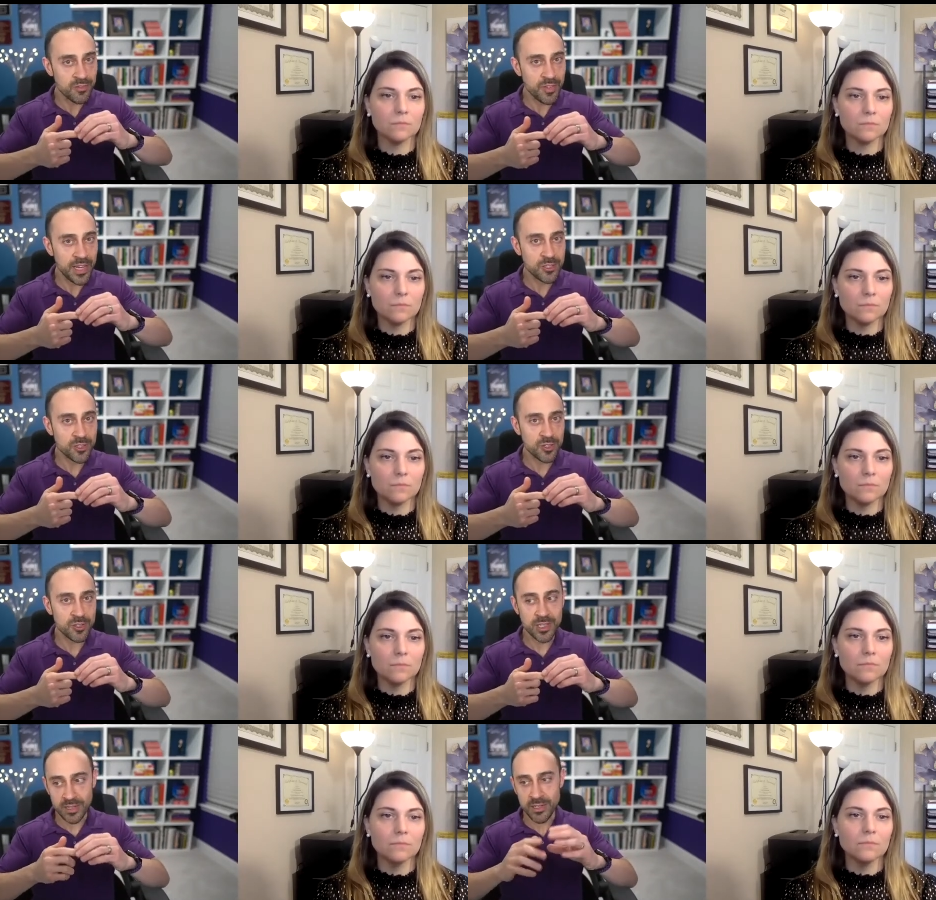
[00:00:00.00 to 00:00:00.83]

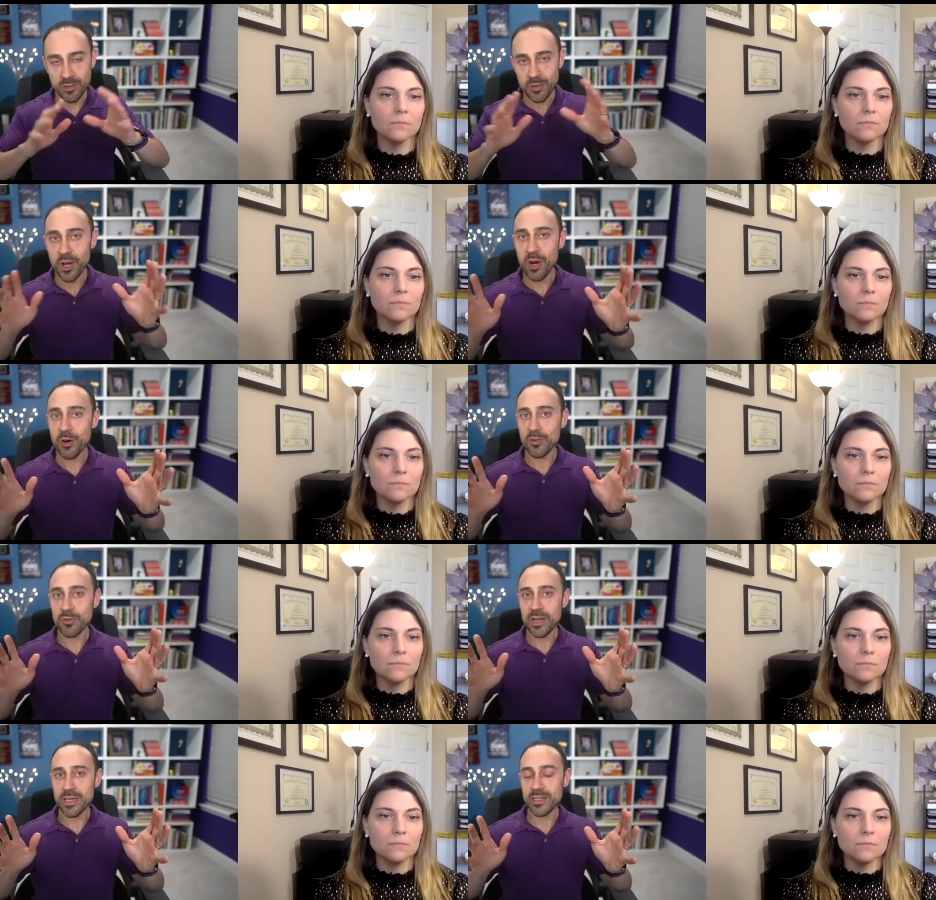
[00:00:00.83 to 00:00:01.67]
Speaker 1: features, and you'll
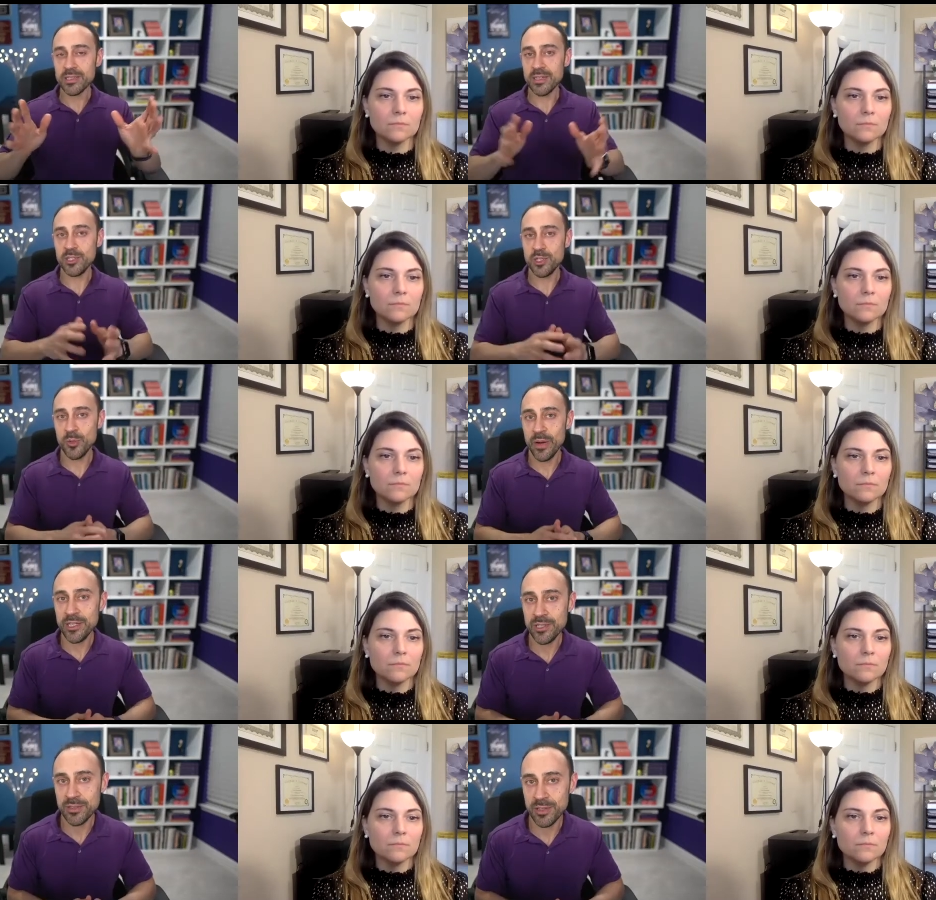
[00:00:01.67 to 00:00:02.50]
know in the
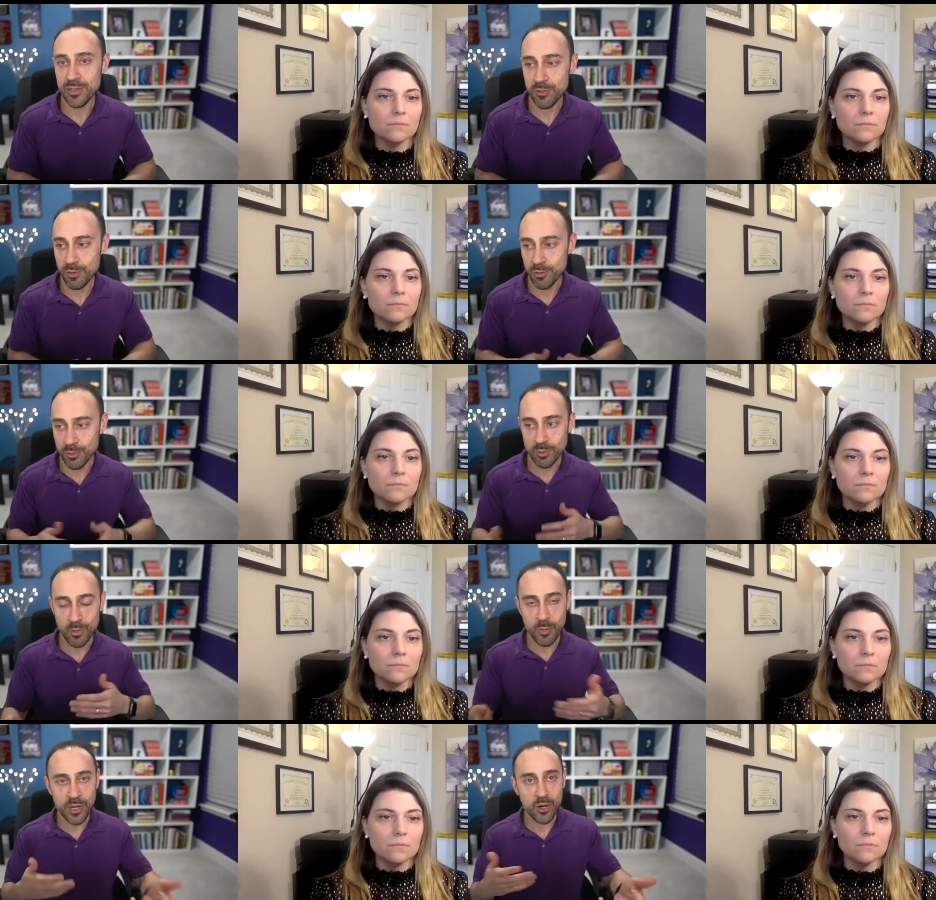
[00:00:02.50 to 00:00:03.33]
situation through
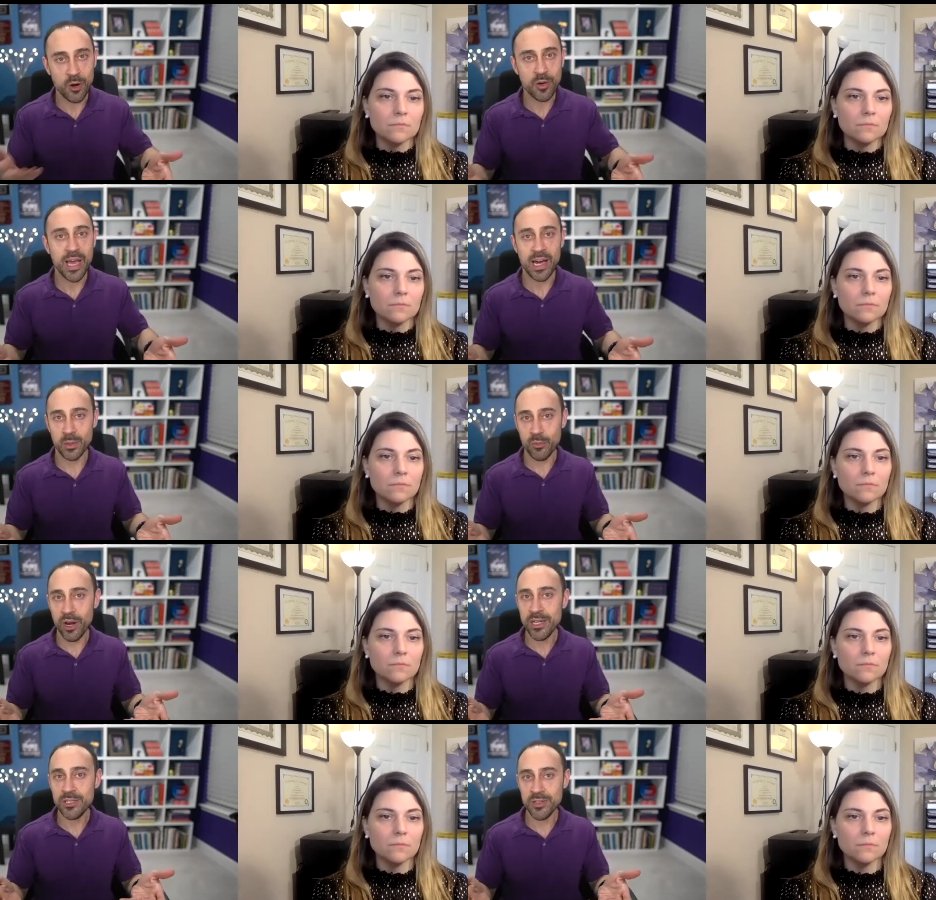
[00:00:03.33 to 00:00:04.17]
what we call
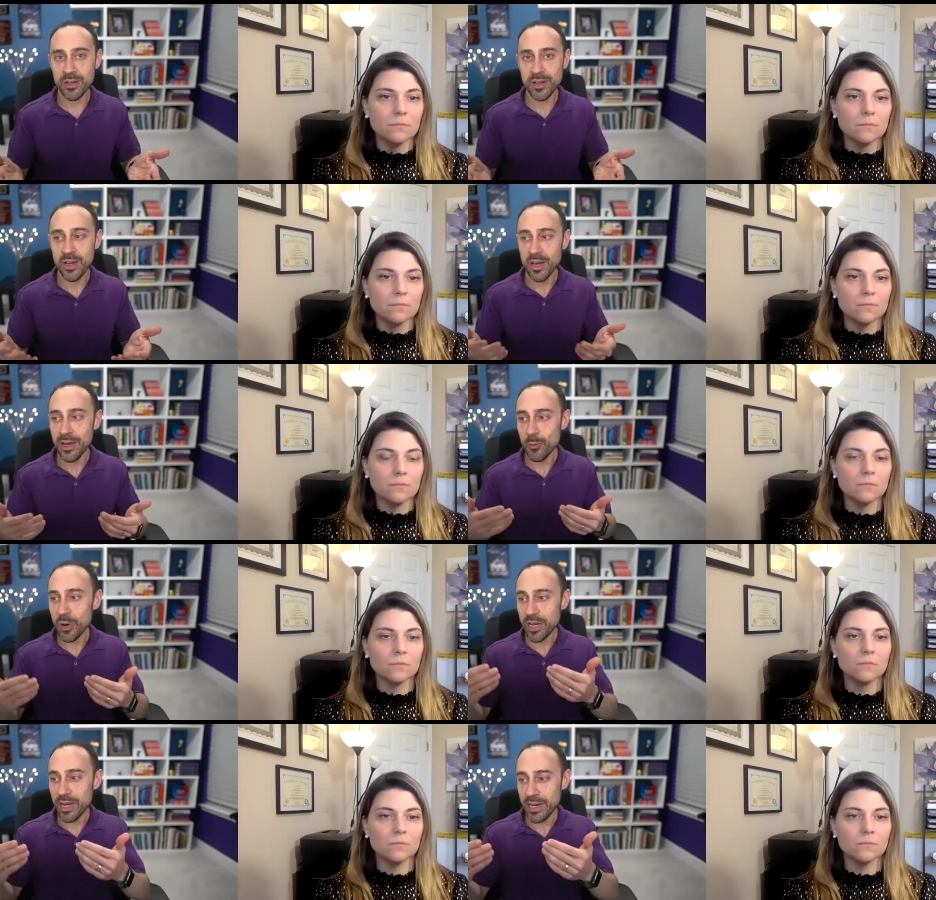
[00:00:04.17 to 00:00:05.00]
calibration
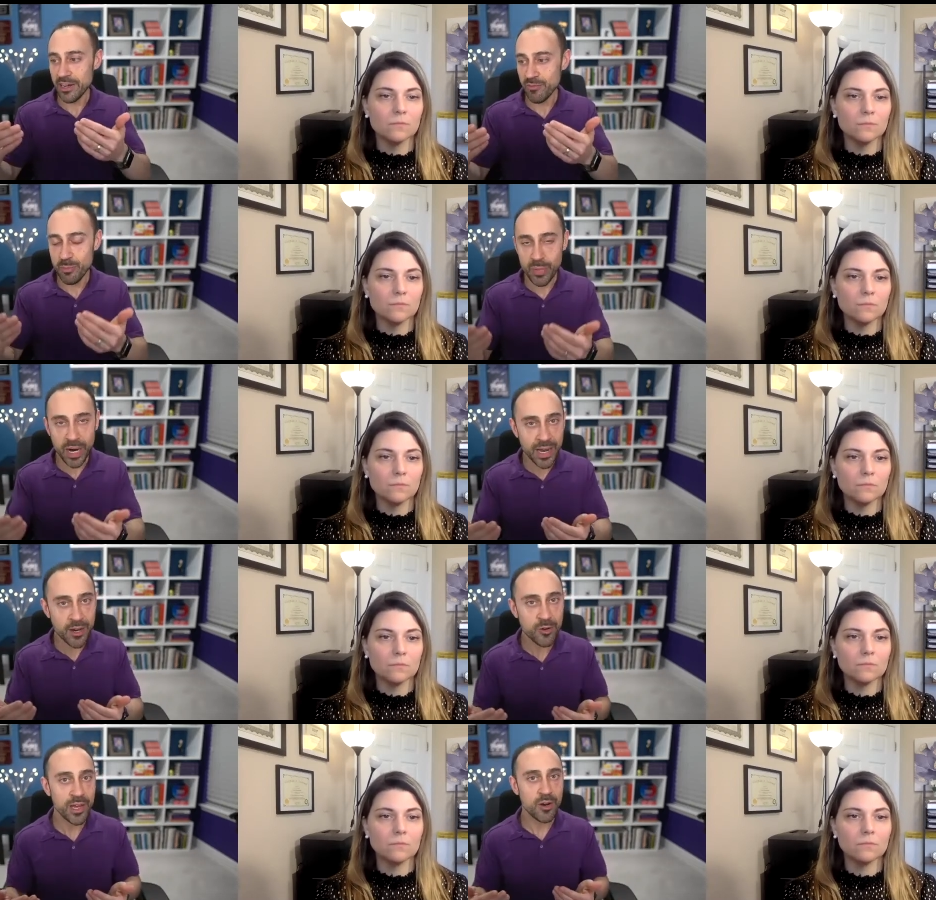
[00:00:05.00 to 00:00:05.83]
what kind of
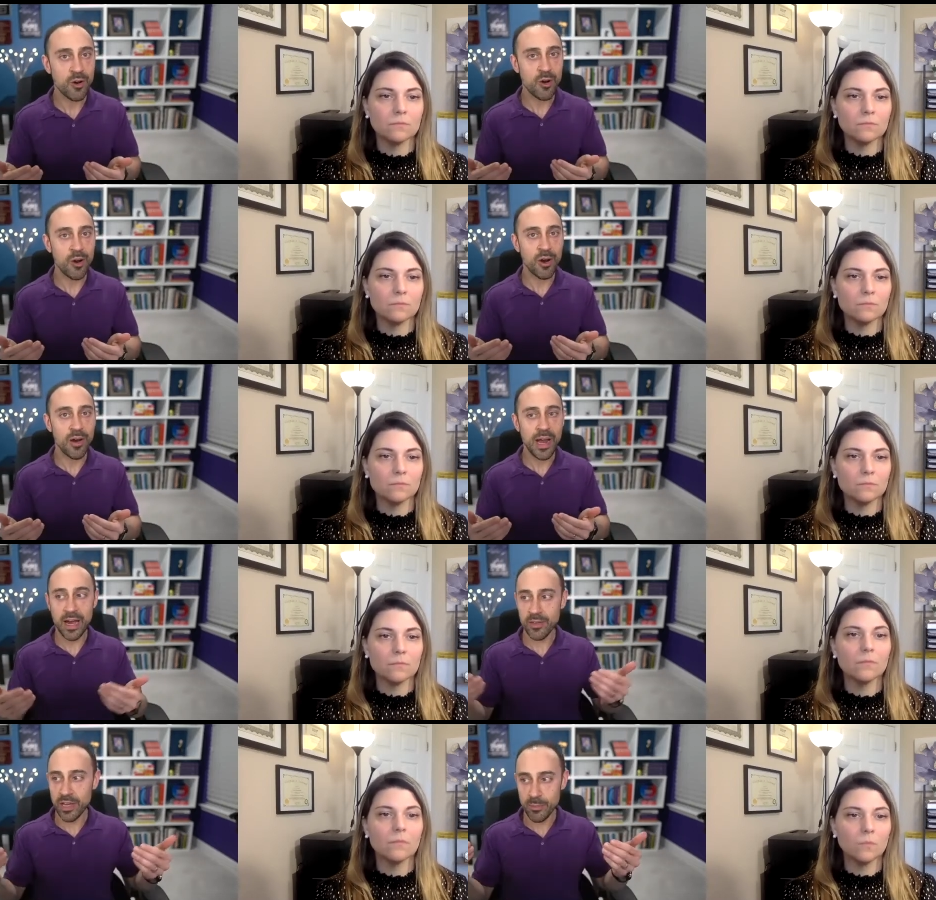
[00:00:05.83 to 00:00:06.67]
buyer there are,
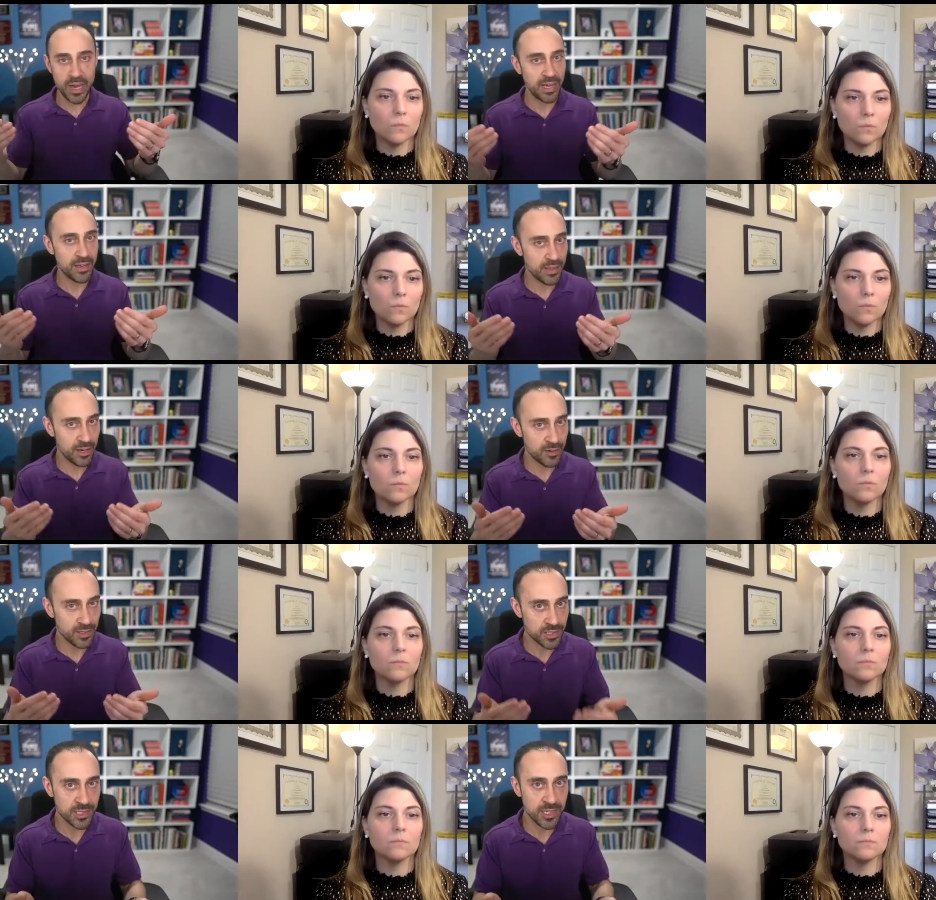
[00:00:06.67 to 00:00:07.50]
how they make their
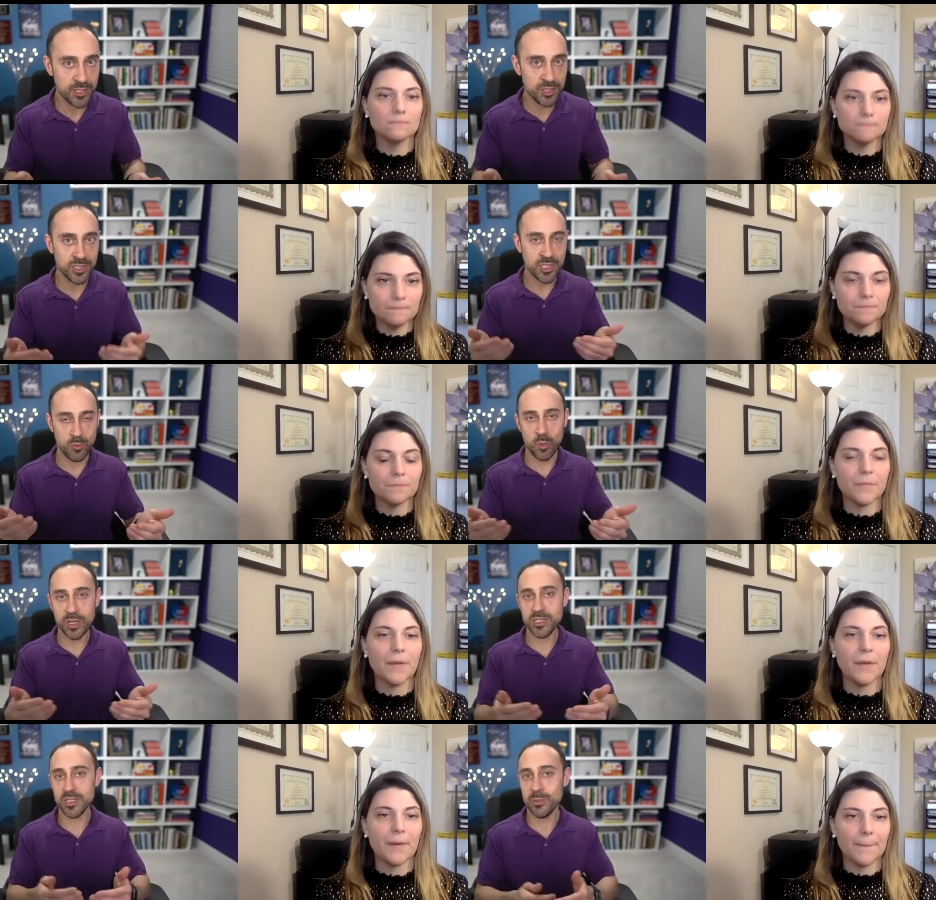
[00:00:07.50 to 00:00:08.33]
decisions, and
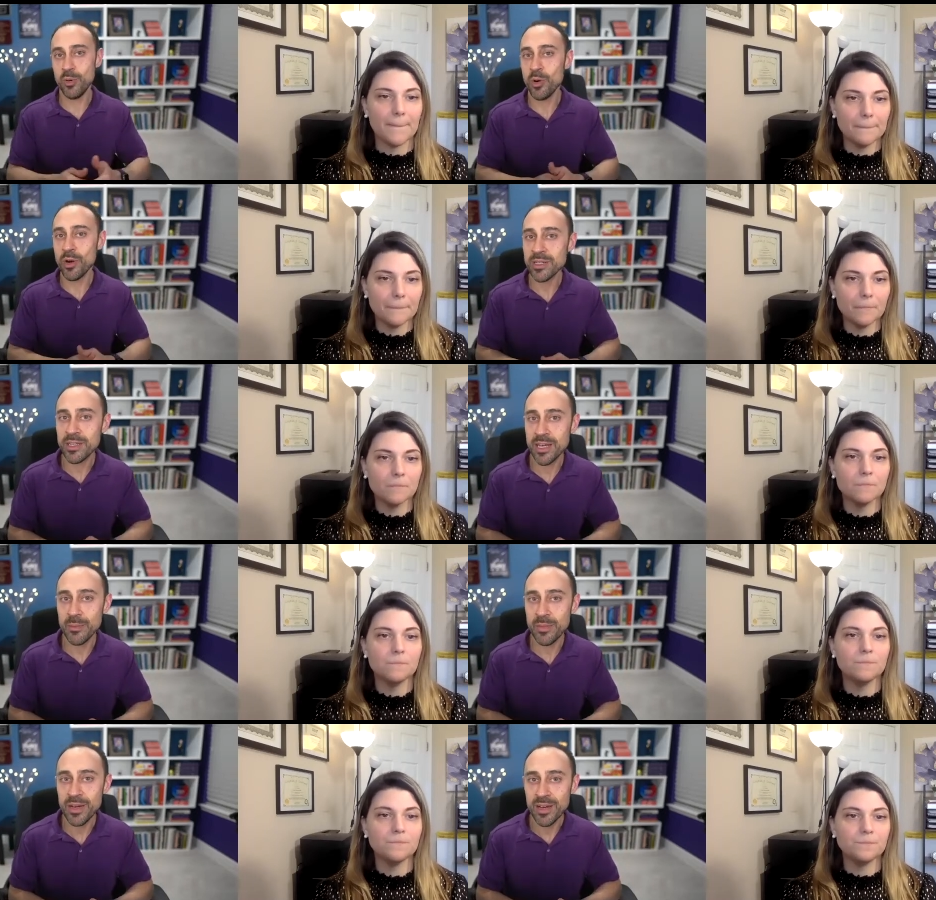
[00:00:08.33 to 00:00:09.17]
what's important to
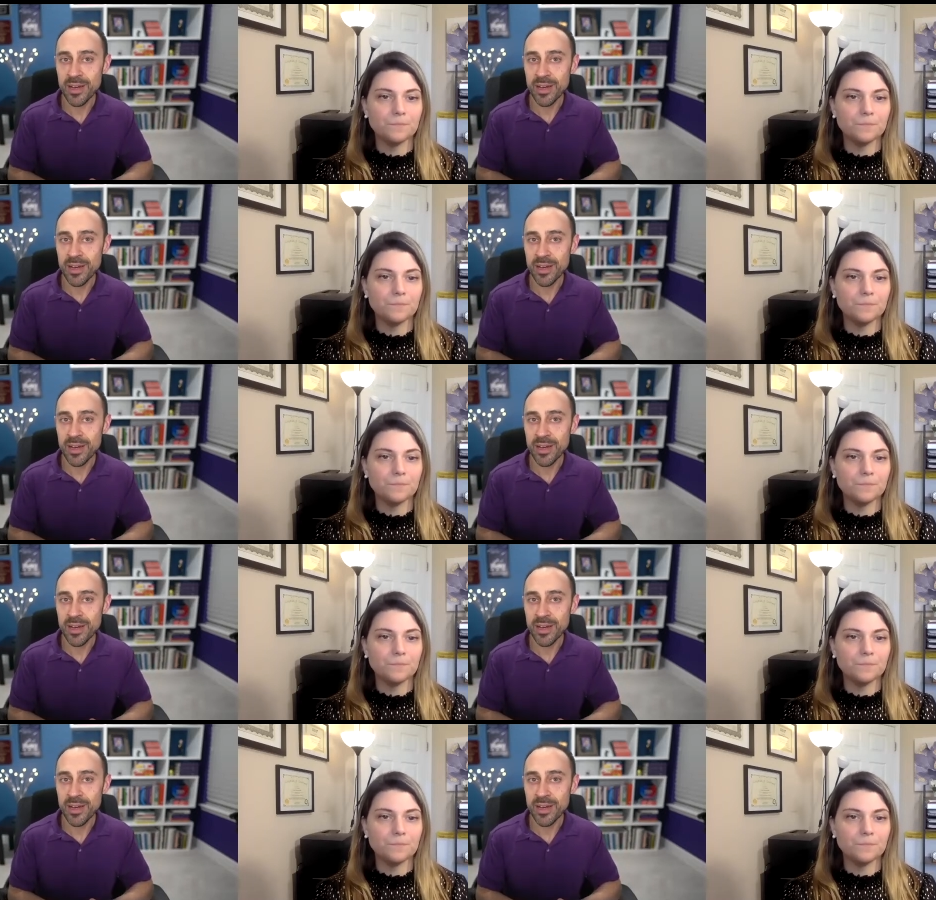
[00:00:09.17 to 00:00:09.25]
them.